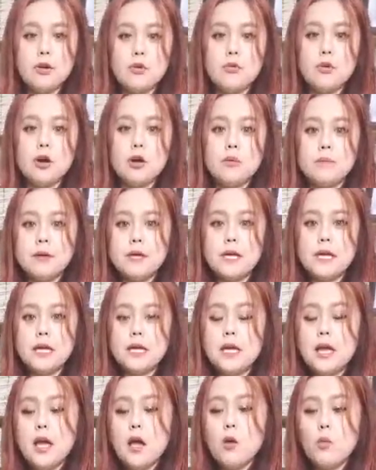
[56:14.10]
and we
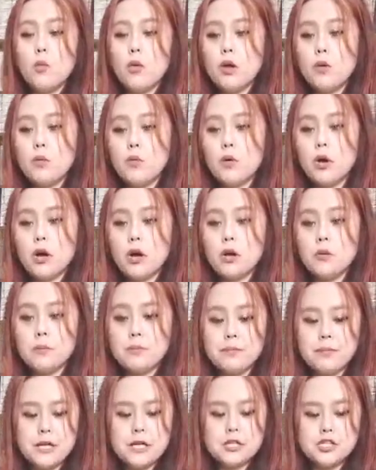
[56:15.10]
will be we
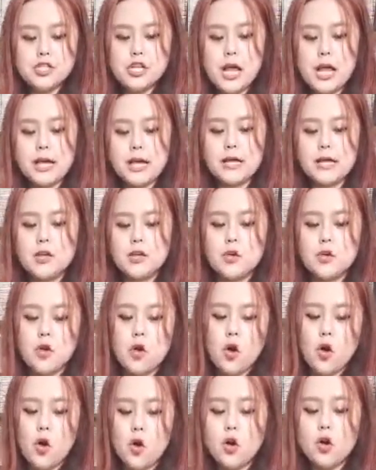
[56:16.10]
will be
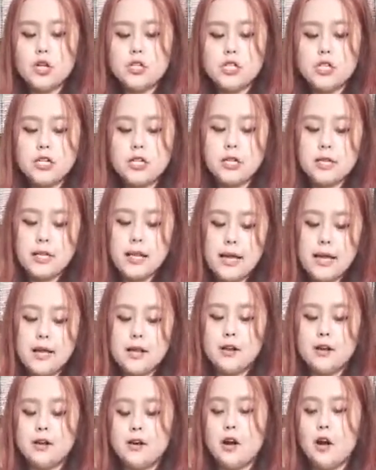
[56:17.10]
checking your order
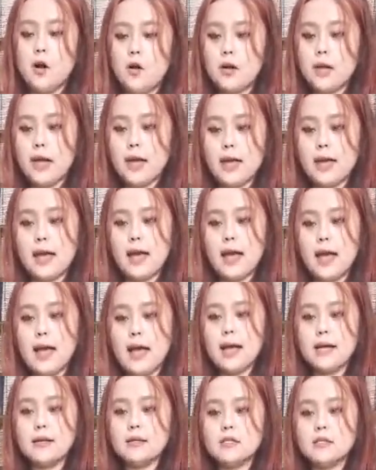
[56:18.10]
later. Okay.
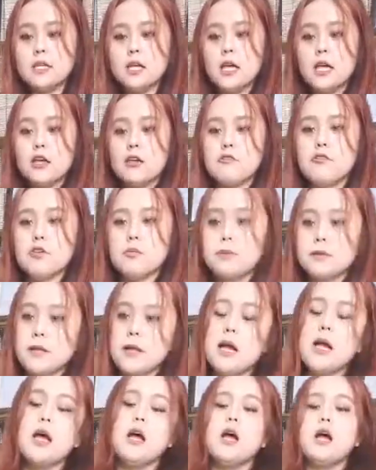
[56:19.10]
And if you
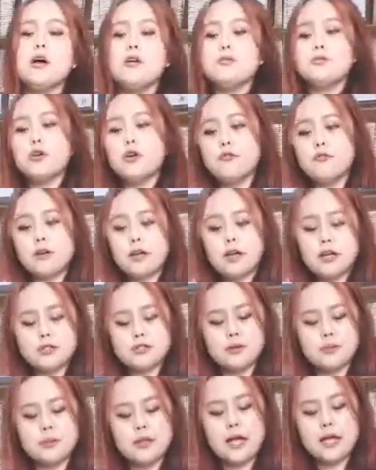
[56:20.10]
don't forget
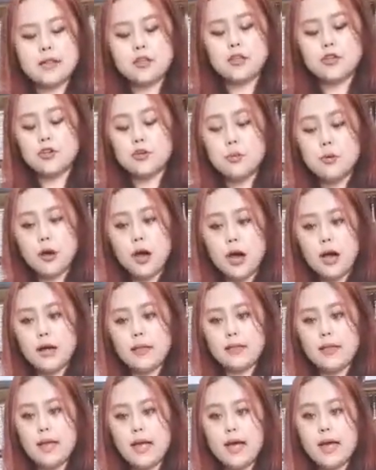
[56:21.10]
to apply the
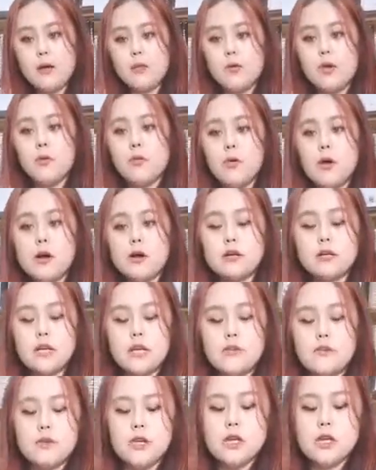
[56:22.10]
coupon and we will
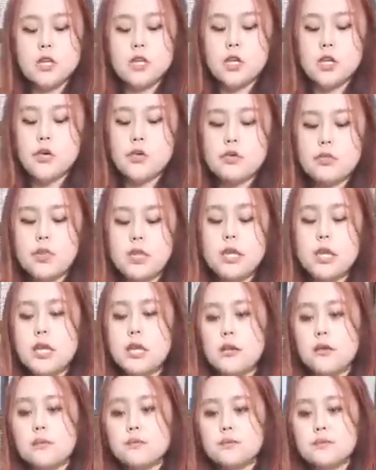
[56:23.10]
giving you
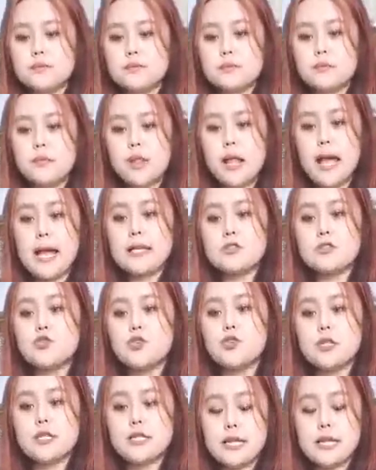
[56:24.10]
the extra
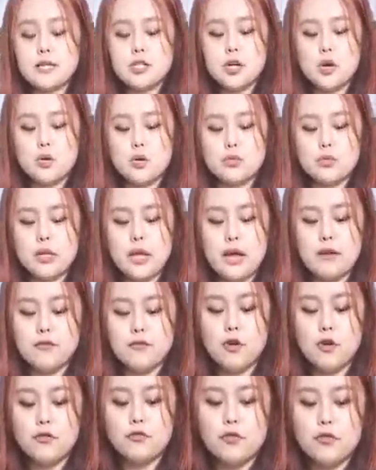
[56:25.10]
santoku knife for
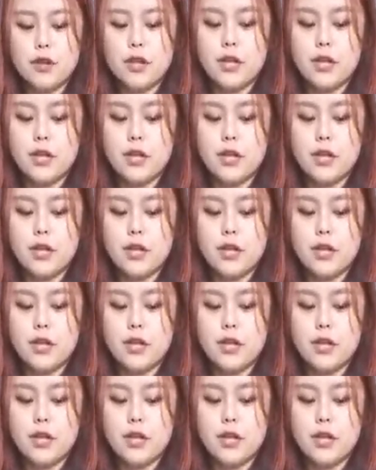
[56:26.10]
free.